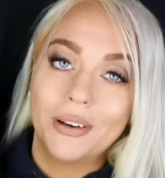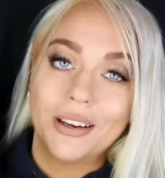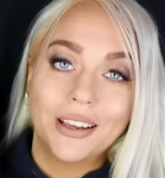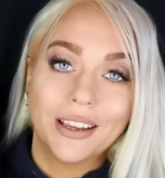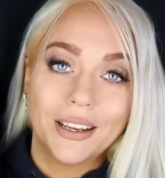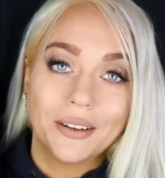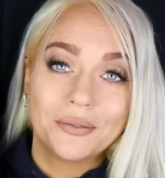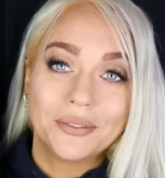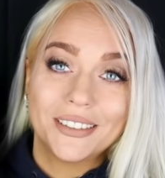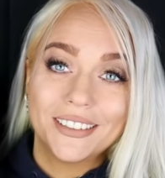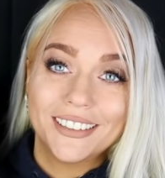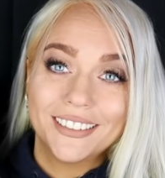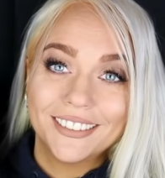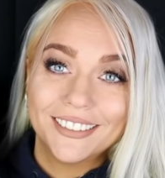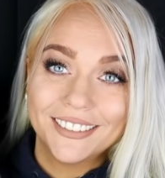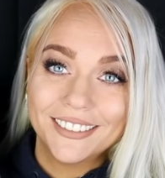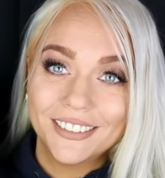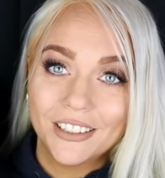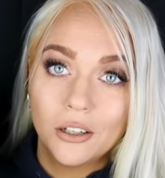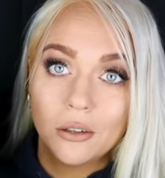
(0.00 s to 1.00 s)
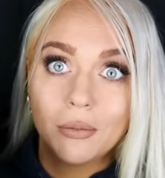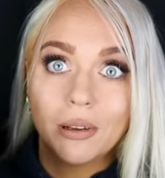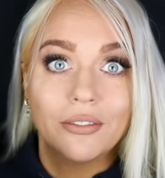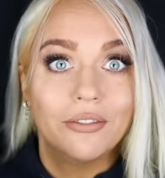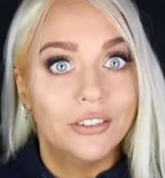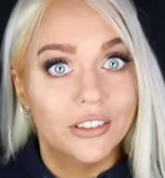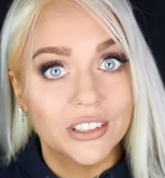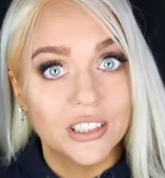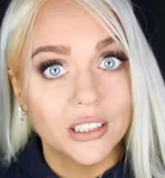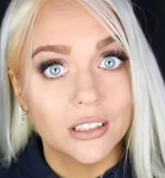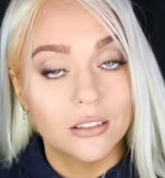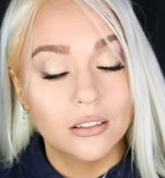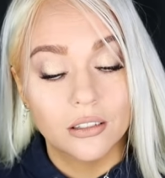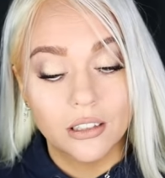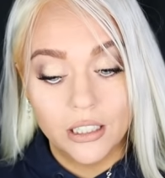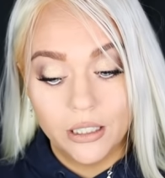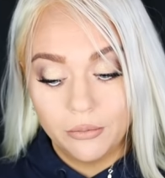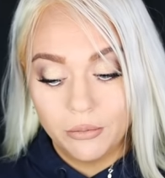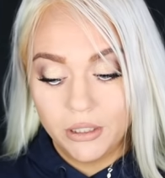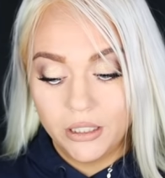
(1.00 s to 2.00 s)
my games. All my physical
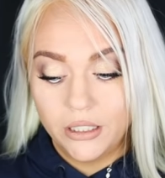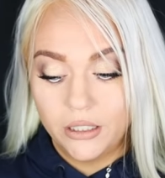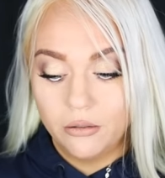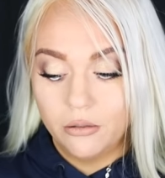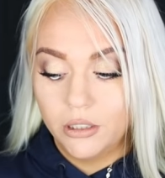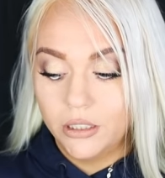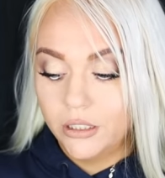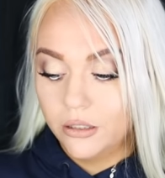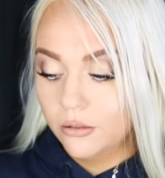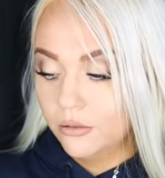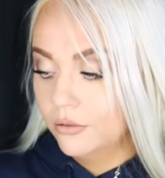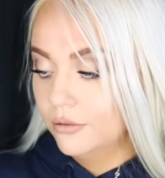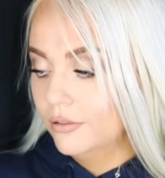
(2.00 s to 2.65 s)
games anyway.